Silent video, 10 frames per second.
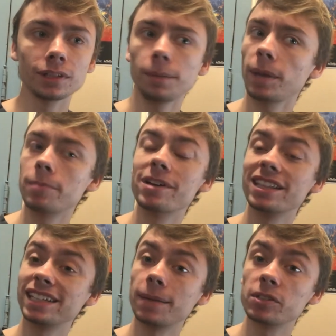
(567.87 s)
Maybe by
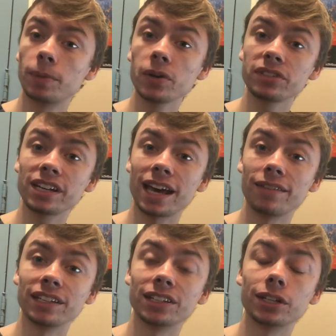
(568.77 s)
the time it's posted, I have
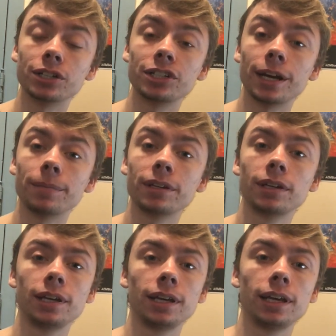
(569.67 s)
an internship.
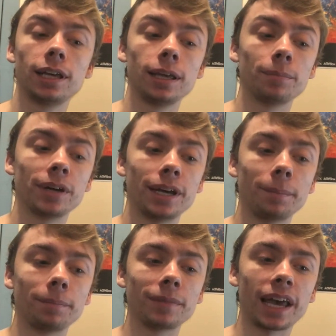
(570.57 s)

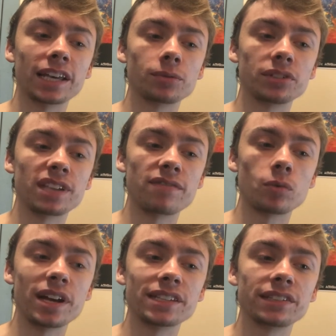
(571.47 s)
But I guess we'll just have to
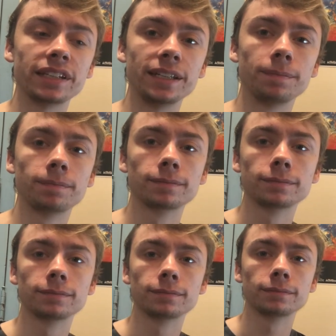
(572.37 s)
wait and see.
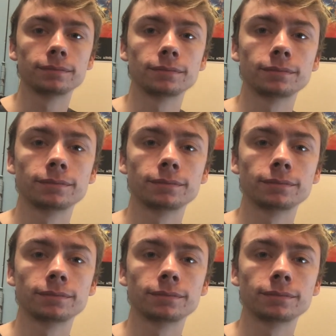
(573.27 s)
I